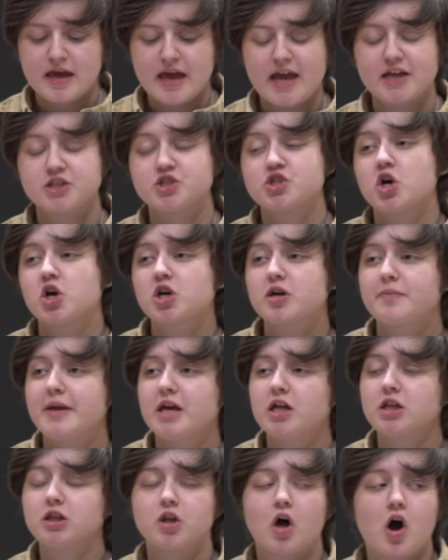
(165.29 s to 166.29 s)
It took
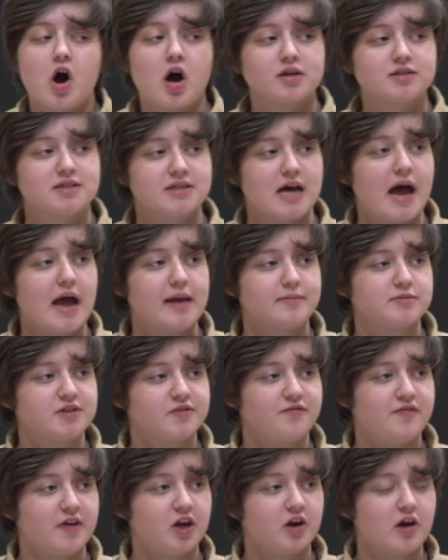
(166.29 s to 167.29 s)
me a long time
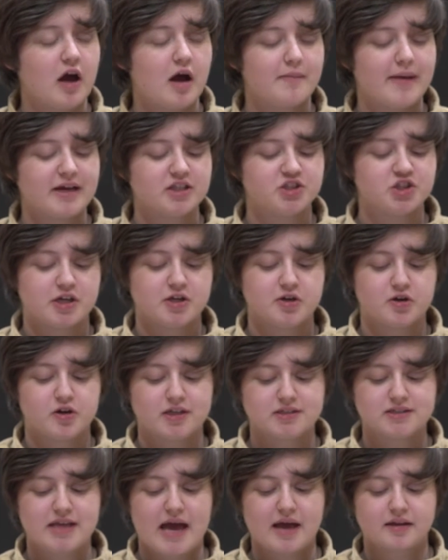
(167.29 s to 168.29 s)
to figure out my gender
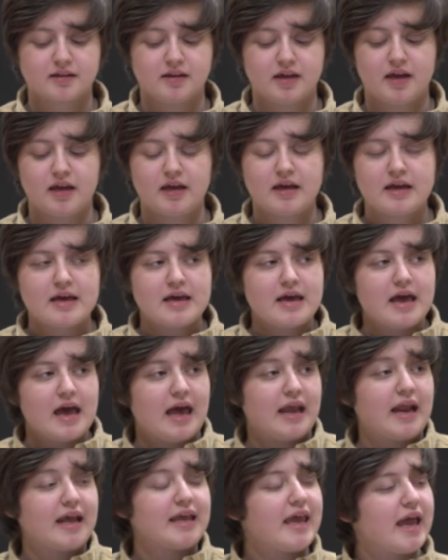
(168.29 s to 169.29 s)
exactly,
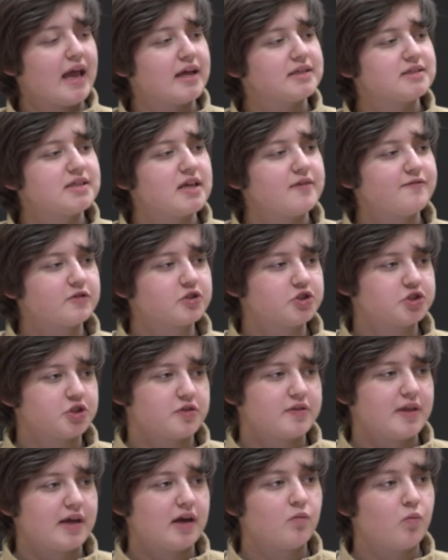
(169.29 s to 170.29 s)
and I can't say for
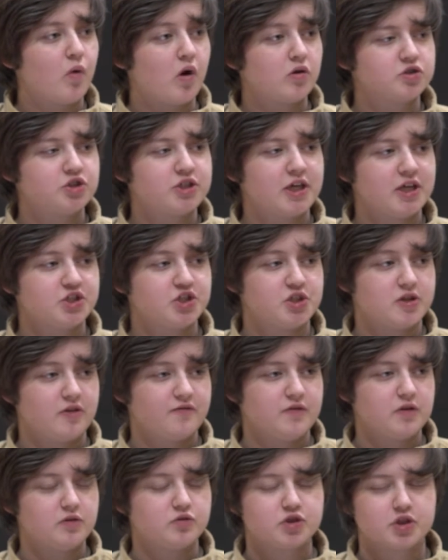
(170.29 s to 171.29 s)
sure that it won't change in the
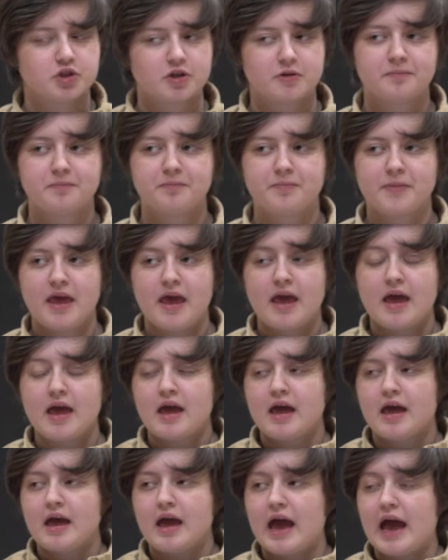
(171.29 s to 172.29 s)
future.
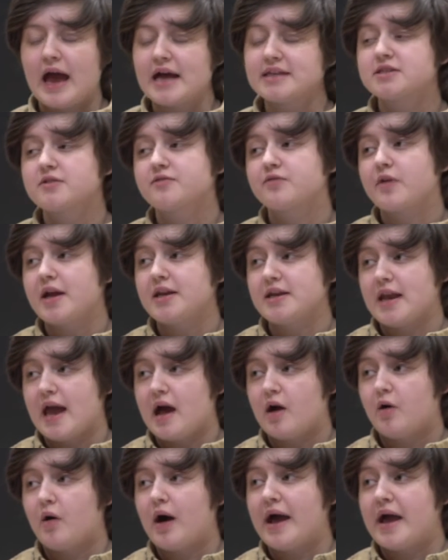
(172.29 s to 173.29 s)
As of right
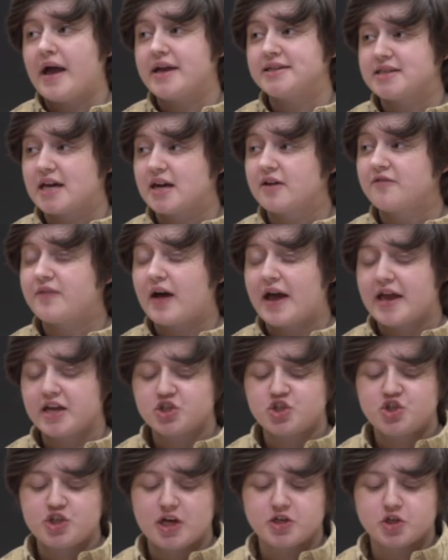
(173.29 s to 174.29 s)
now, I identify
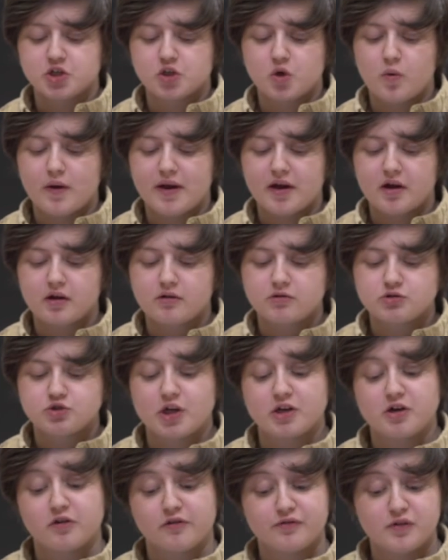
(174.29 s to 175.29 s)
as genderqueer,
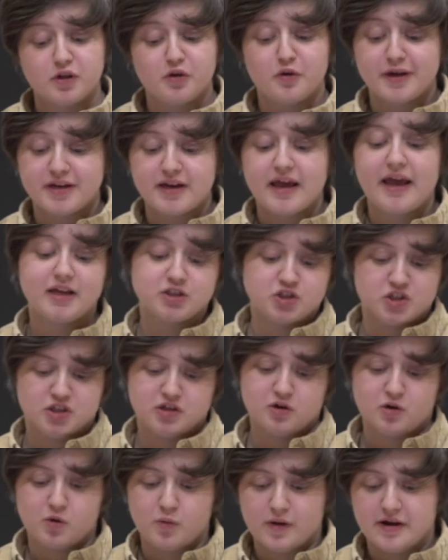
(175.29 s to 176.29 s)
gender fluid, and
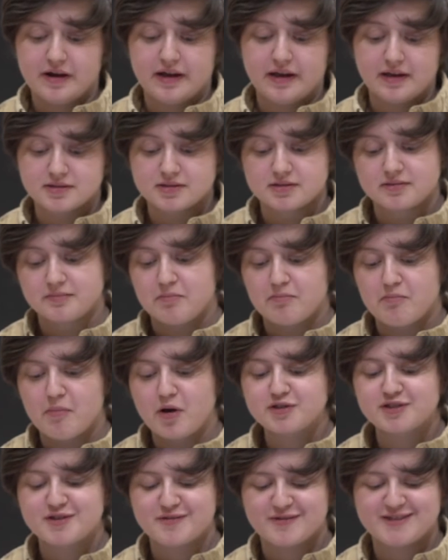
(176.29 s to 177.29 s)
genderqueer, I guess.
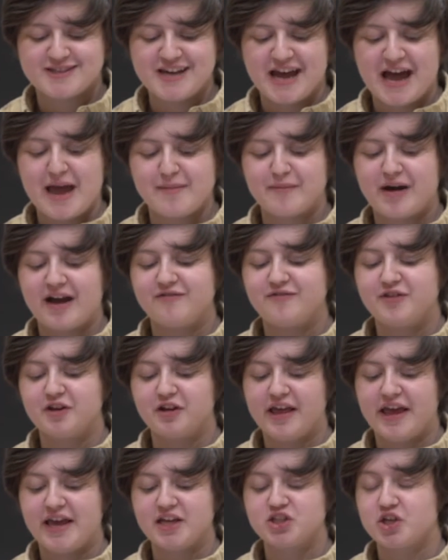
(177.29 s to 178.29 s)
Most of the time, I
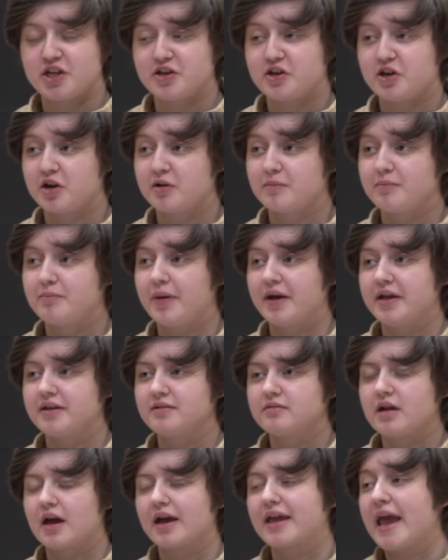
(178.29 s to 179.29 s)
feel agender,
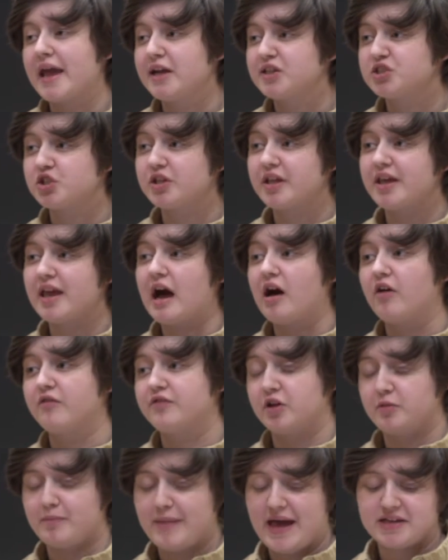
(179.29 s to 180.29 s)
but occasionally I'll
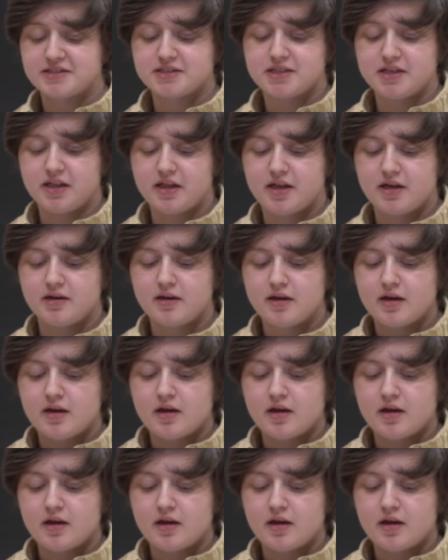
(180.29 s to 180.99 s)
feel masculine.